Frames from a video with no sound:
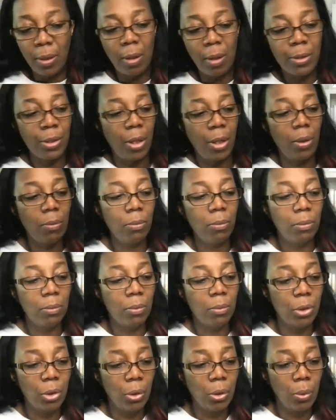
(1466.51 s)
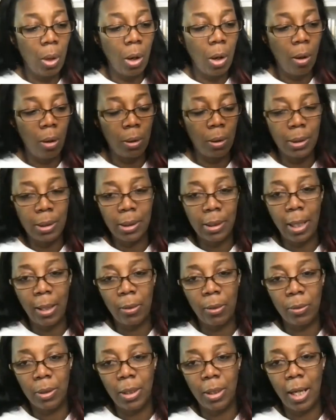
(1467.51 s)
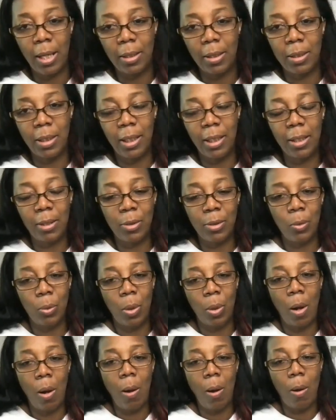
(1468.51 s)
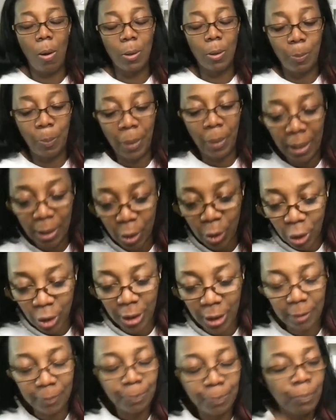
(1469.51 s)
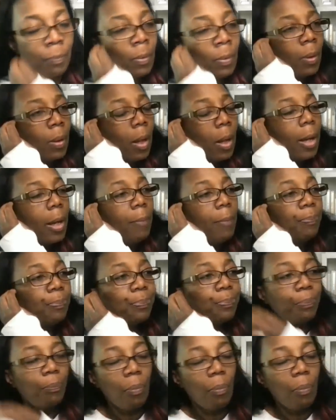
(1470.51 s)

I don't do hard sales tactics or hard pitching. Um,